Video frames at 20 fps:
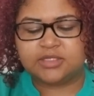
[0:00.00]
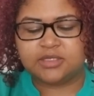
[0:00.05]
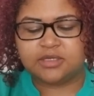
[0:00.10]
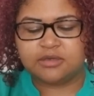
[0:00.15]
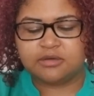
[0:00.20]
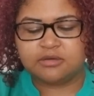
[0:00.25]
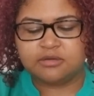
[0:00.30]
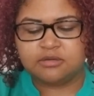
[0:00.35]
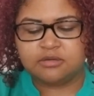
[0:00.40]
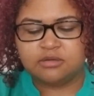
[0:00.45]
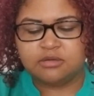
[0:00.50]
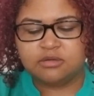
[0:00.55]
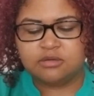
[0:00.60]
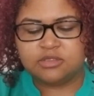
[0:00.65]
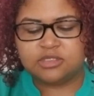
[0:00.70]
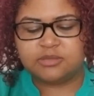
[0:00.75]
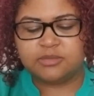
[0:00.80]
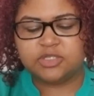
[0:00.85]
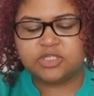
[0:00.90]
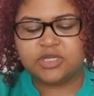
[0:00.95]
to you.
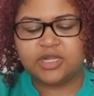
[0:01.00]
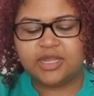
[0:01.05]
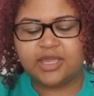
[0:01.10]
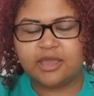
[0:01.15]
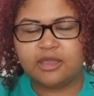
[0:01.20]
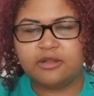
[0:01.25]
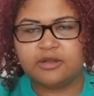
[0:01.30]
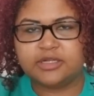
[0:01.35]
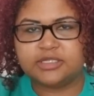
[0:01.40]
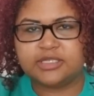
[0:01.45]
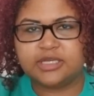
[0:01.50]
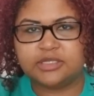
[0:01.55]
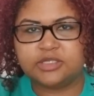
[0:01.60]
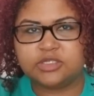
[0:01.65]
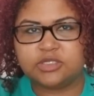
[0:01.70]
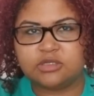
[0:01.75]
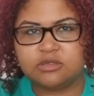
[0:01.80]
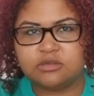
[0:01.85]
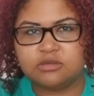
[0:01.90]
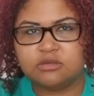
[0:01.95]
Someone's trying to get your
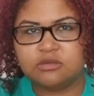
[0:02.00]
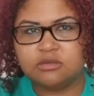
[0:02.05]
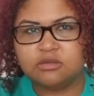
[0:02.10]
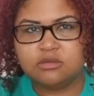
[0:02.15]
attention.